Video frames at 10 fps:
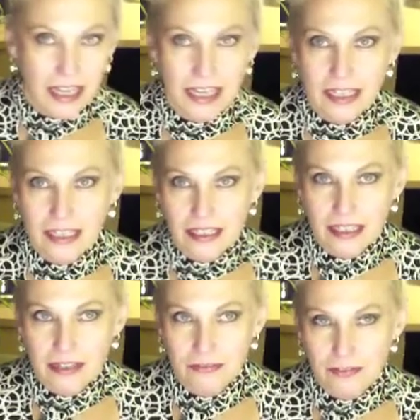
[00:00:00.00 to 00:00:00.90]
like
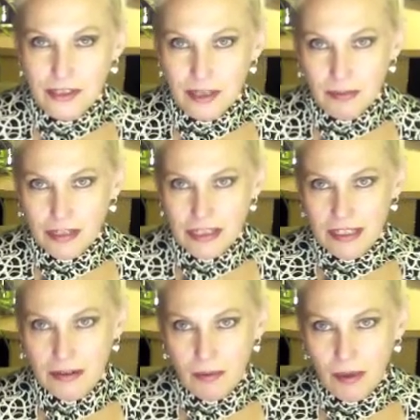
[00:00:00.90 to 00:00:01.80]
for some
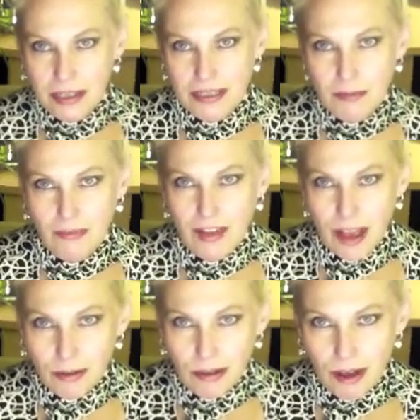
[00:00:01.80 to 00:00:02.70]
reason it reminds them of
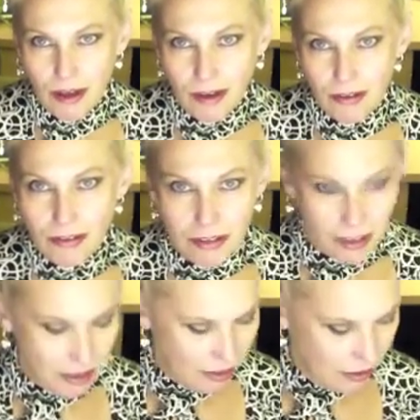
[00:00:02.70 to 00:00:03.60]
alcohol,
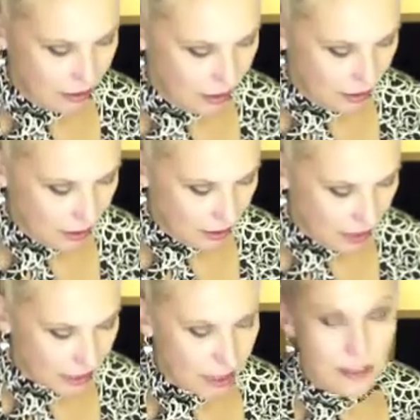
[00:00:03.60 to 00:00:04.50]

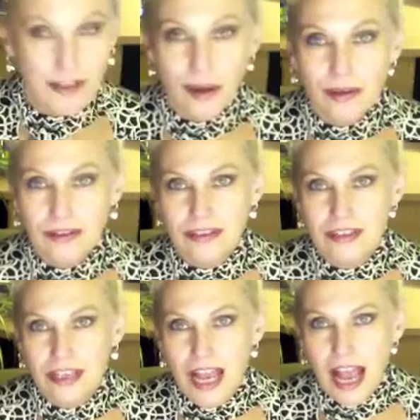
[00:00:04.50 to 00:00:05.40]
like
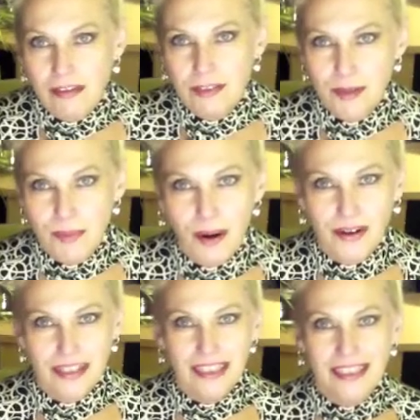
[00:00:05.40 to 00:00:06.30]
adults having a
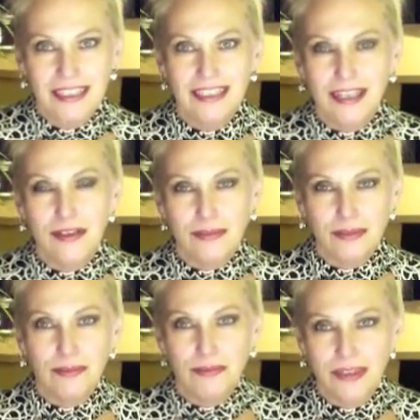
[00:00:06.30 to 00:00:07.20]
party in the other
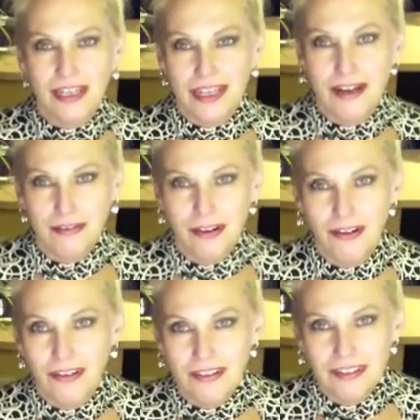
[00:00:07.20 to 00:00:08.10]
room drinking
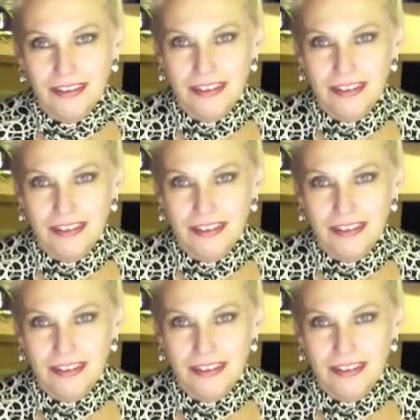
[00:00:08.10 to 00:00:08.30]
alcohol,